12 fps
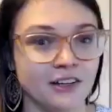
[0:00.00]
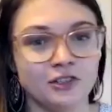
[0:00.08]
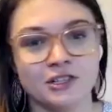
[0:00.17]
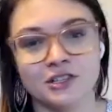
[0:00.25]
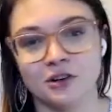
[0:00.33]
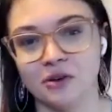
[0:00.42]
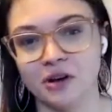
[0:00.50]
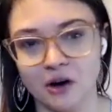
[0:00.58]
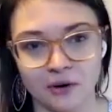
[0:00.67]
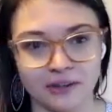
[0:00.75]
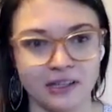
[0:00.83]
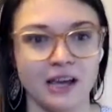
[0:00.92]
you just don't
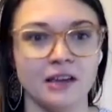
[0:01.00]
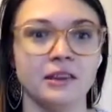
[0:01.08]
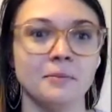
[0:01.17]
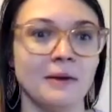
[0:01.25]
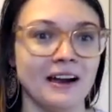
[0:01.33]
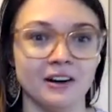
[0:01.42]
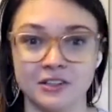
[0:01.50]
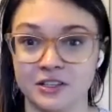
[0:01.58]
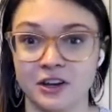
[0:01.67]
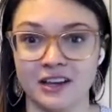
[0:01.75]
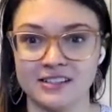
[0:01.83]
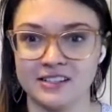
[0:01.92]
know, and the buyer
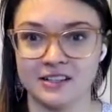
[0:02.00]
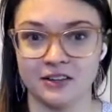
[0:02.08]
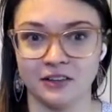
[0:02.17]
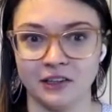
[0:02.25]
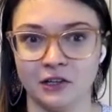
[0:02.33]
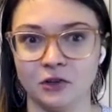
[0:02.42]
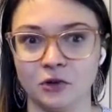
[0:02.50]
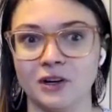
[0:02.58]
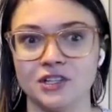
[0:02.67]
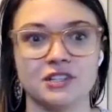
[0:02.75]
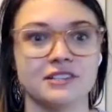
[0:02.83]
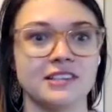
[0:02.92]
doesn't necessarily know the
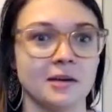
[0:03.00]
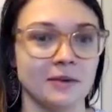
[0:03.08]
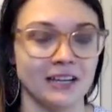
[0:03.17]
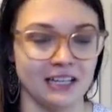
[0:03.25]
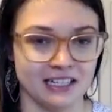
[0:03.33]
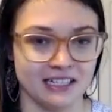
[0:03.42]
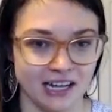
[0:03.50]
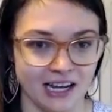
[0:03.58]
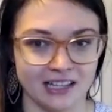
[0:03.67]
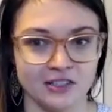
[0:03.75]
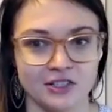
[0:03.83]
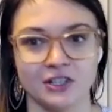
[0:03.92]
questions they might need to
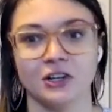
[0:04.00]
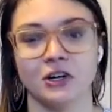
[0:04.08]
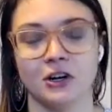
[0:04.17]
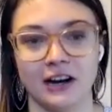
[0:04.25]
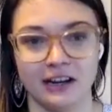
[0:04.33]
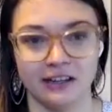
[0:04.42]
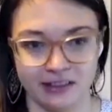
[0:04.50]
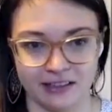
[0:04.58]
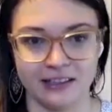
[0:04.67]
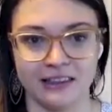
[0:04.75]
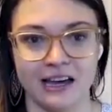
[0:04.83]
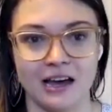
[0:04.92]
answer or anything
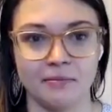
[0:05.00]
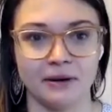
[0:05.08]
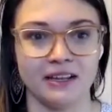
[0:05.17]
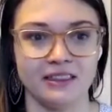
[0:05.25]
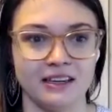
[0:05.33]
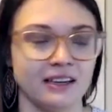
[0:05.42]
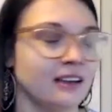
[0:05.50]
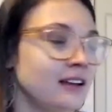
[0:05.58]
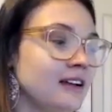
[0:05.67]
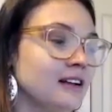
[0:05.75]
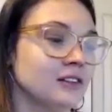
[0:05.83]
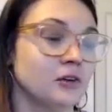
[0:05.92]
like that. But I think
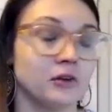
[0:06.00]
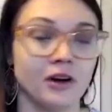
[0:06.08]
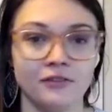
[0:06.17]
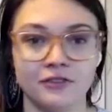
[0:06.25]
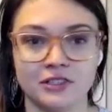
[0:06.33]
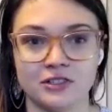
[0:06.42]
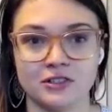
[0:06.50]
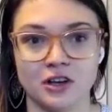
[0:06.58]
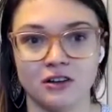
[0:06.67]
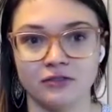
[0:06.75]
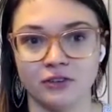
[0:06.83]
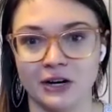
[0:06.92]
loan officers
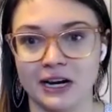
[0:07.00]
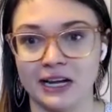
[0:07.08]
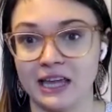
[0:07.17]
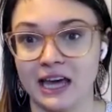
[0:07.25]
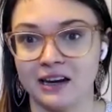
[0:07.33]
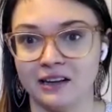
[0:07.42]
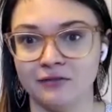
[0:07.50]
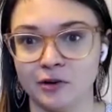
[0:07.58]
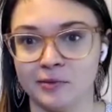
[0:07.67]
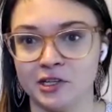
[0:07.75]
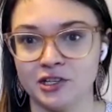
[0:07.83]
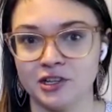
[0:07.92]
offering that
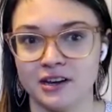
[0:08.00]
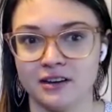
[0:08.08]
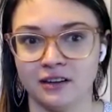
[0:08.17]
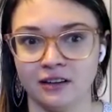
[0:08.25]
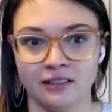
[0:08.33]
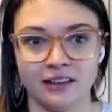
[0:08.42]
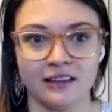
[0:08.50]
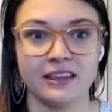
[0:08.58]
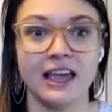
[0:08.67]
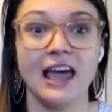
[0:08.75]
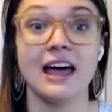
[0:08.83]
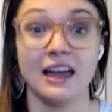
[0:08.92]
information that they
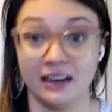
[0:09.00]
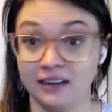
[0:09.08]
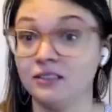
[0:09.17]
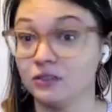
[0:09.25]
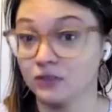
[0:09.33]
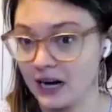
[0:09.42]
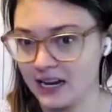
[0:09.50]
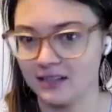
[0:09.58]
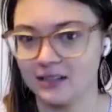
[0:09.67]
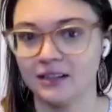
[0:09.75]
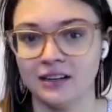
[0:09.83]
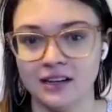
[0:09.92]
can, right,